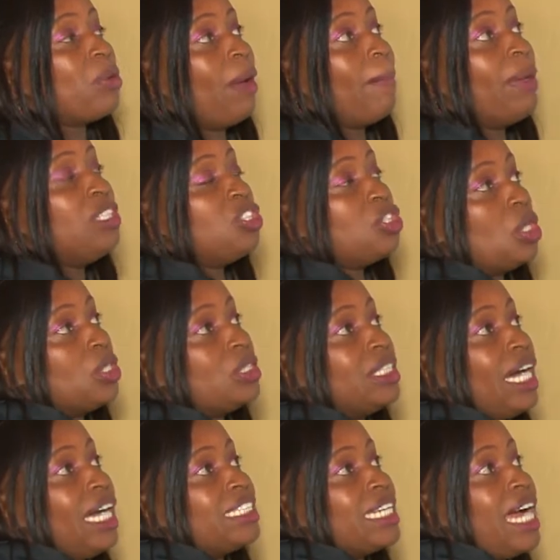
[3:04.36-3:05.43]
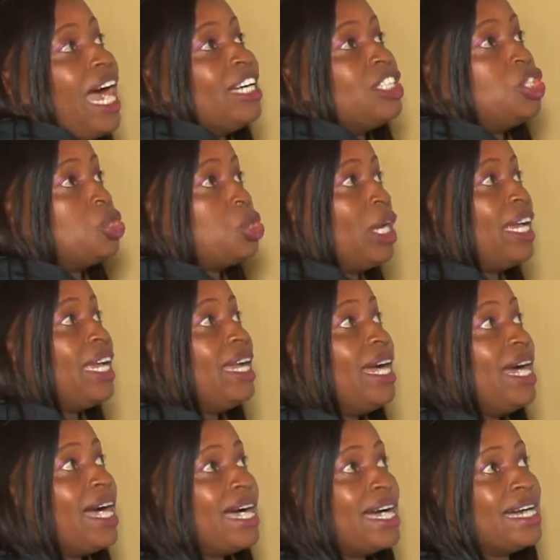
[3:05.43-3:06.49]
we have been told that a tray
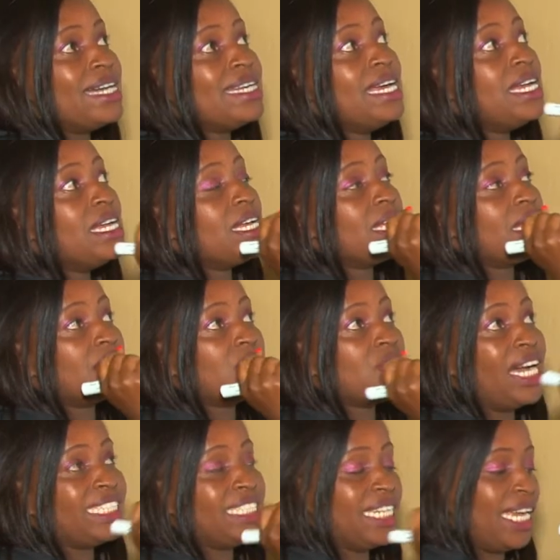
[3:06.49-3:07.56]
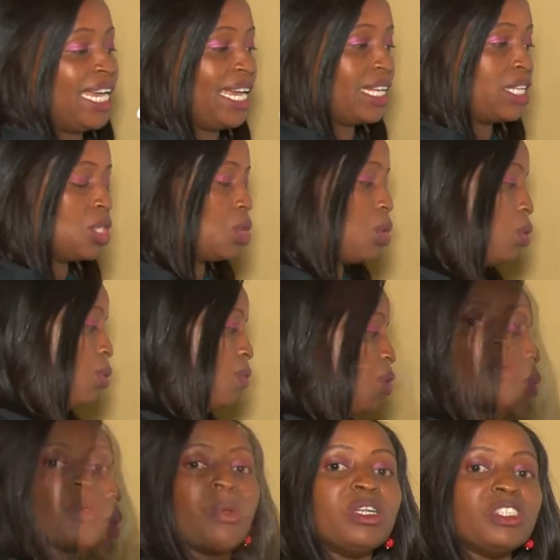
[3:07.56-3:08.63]
had 30 eggs.
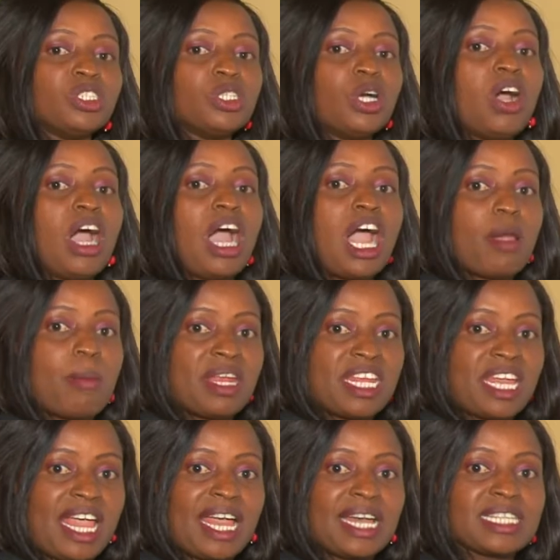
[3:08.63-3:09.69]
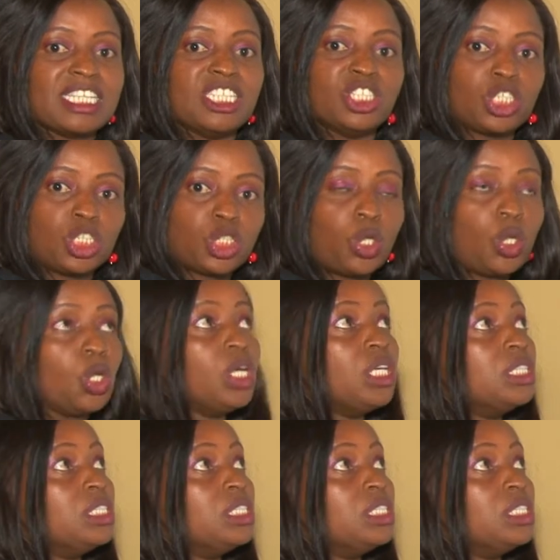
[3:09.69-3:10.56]
So we want to know how many eggs in total